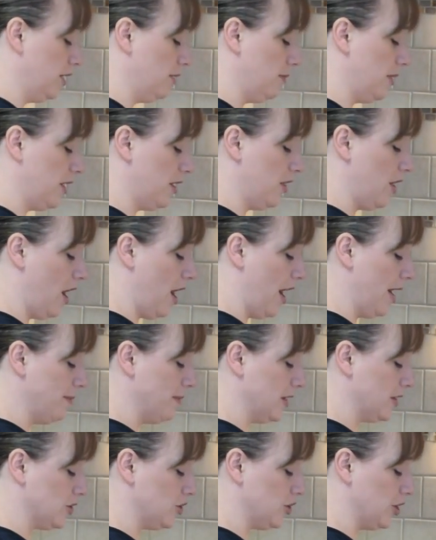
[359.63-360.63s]
bit of the hot
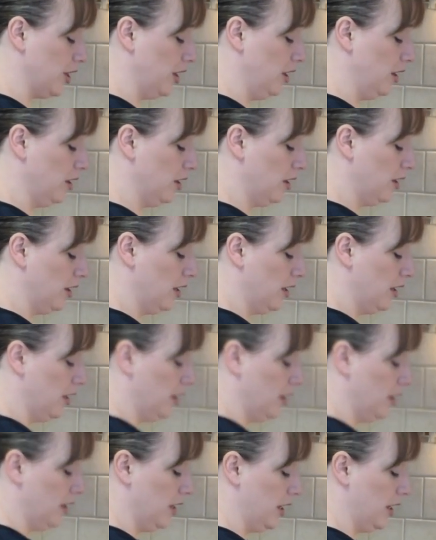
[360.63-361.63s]
mixture
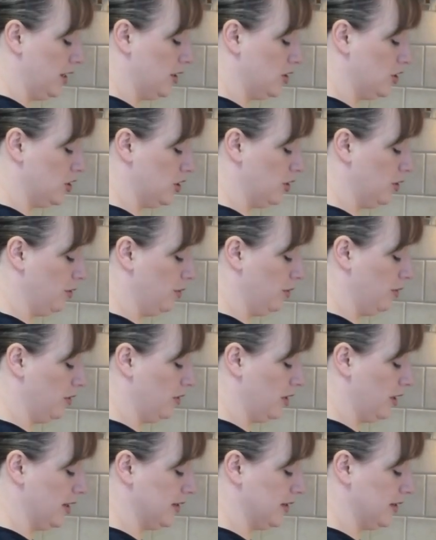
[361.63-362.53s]
into a